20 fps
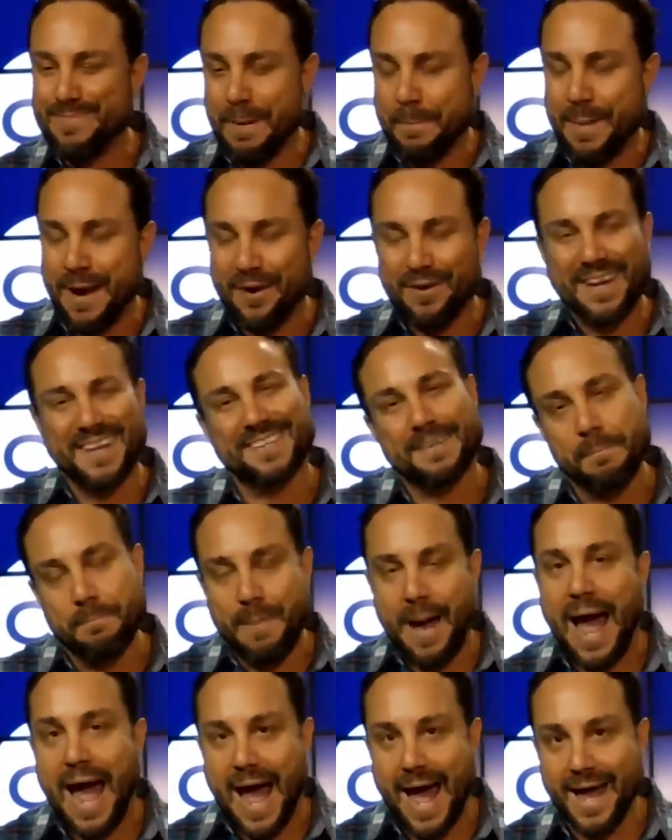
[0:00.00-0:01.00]
Apparently, it's a
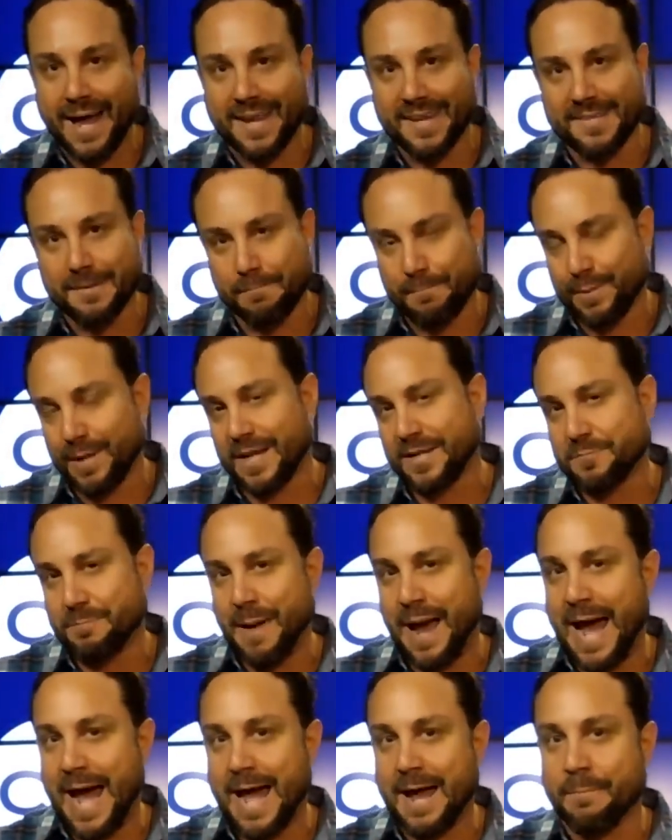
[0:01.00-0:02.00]
bag. It's a plush
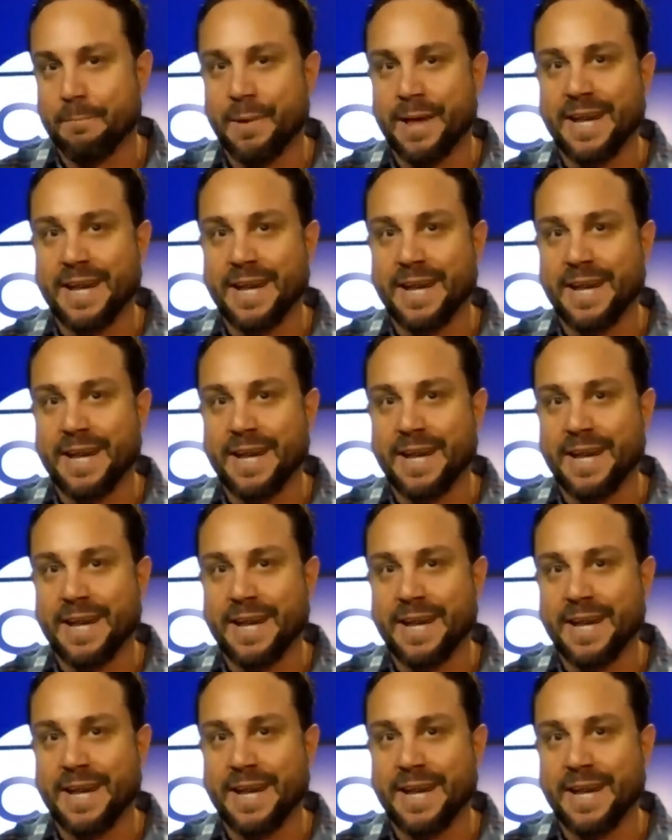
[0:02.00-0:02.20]
bag,